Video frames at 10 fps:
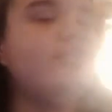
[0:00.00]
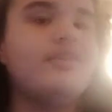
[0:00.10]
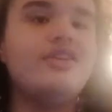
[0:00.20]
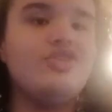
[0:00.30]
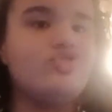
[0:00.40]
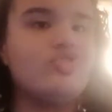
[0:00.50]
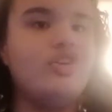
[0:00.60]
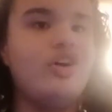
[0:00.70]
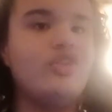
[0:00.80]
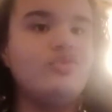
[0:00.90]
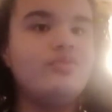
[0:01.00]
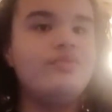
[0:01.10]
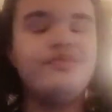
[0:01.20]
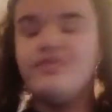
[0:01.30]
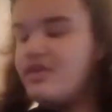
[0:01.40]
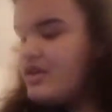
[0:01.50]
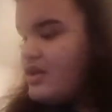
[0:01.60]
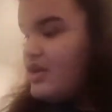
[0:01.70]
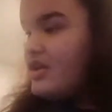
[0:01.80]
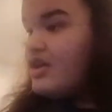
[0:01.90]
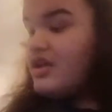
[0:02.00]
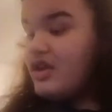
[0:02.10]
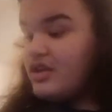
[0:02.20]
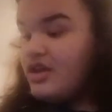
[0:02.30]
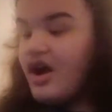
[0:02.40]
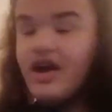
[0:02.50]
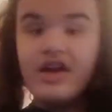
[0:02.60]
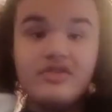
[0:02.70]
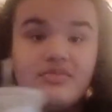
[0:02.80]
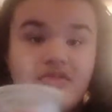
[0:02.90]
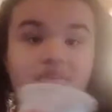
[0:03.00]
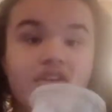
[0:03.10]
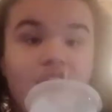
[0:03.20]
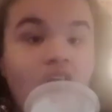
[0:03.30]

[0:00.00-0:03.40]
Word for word: signature cologne. And y'all got some tea.